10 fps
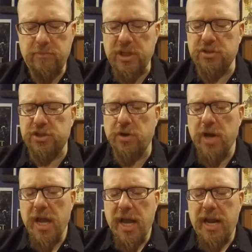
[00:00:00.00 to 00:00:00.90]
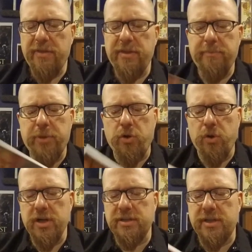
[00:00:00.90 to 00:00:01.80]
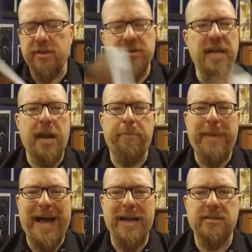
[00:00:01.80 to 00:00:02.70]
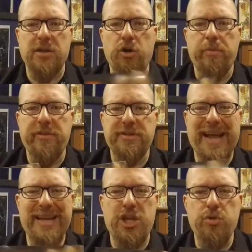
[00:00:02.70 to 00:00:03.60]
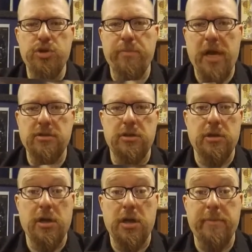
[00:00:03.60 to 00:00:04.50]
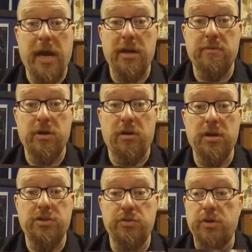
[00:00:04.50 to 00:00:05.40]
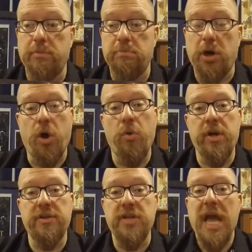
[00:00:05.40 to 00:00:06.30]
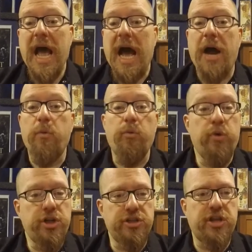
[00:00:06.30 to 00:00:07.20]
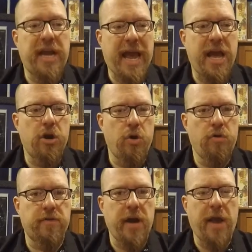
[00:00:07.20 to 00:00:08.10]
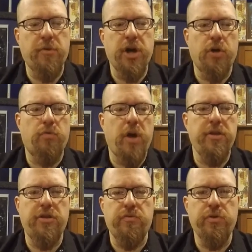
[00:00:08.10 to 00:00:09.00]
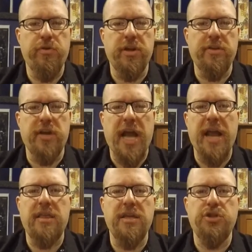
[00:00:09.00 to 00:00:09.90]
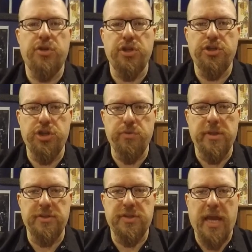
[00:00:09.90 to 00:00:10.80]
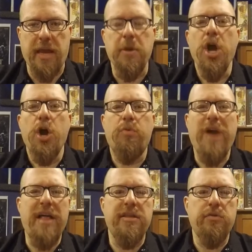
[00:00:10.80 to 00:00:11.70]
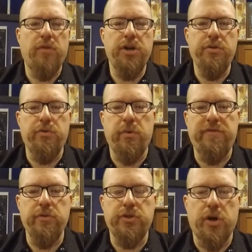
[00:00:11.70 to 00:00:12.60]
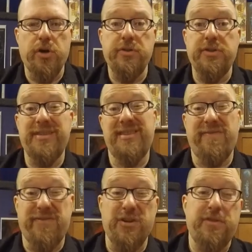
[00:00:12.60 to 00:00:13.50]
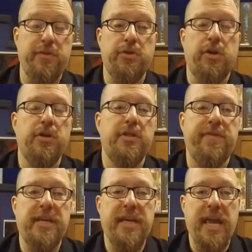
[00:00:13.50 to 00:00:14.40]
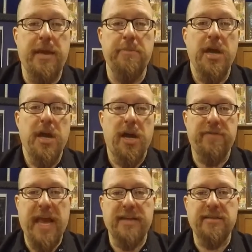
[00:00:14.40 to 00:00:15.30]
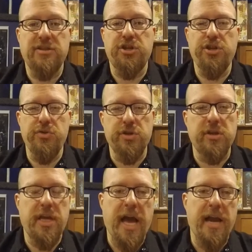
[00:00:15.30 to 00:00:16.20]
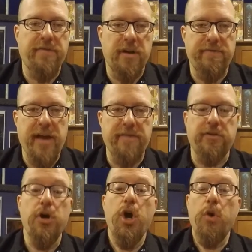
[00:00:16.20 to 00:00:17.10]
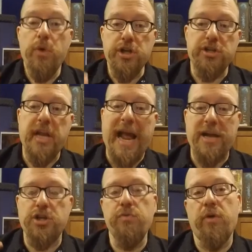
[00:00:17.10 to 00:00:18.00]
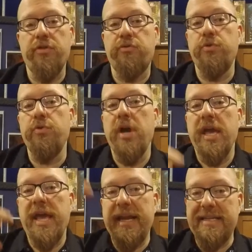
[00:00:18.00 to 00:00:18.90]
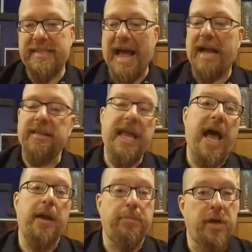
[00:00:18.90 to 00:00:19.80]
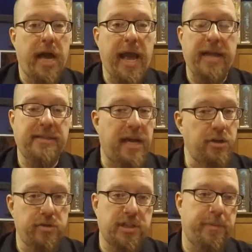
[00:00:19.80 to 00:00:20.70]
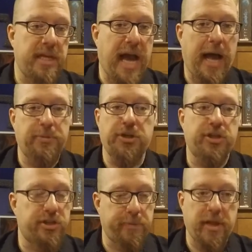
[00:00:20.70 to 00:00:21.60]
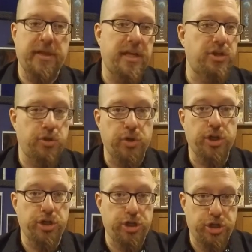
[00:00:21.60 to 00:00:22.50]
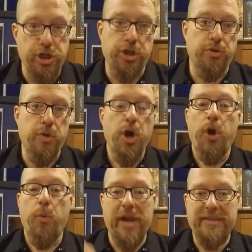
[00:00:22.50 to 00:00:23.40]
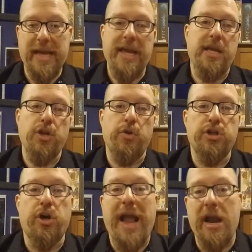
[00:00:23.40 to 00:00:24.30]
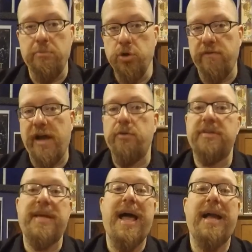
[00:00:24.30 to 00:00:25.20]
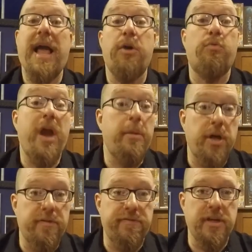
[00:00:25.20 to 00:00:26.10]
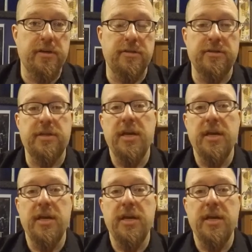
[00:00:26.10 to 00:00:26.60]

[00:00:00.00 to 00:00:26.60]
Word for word: So, because there's not a box to open, there's not a huge amount to talk about in regard to components we're just going to head over and we're going to run through the, the kind of things you can do in this game rather than run you through a few turns since the first few turns of a game of gaslands are usually kind of uneventful we're just going to actually run through exactly how to play and tell you some of the options and some of the things you can do when taking your turn how to move how to attack how to ram other vehicles